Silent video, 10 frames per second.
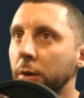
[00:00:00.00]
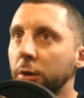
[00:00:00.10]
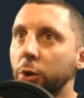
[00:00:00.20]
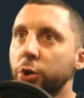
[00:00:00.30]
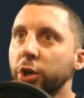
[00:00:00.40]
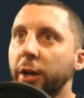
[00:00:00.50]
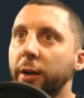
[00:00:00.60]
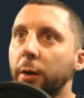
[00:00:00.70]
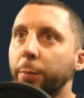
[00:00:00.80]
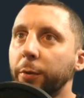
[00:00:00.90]
You should end
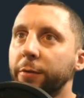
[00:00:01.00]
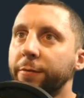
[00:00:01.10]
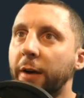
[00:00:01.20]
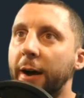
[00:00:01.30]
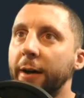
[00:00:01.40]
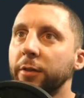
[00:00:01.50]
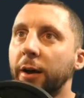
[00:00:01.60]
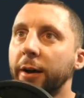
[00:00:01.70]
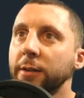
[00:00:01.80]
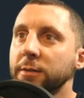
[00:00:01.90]
up with 5
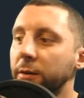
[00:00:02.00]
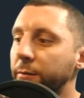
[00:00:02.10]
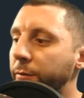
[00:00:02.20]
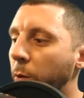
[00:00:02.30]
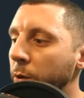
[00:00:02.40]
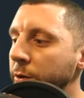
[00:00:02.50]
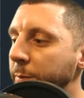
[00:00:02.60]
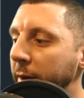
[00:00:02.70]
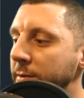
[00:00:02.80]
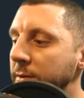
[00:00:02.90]
lines and 4
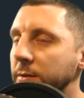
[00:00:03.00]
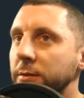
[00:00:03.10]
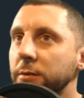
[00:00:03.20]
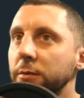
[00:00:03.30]
spaces.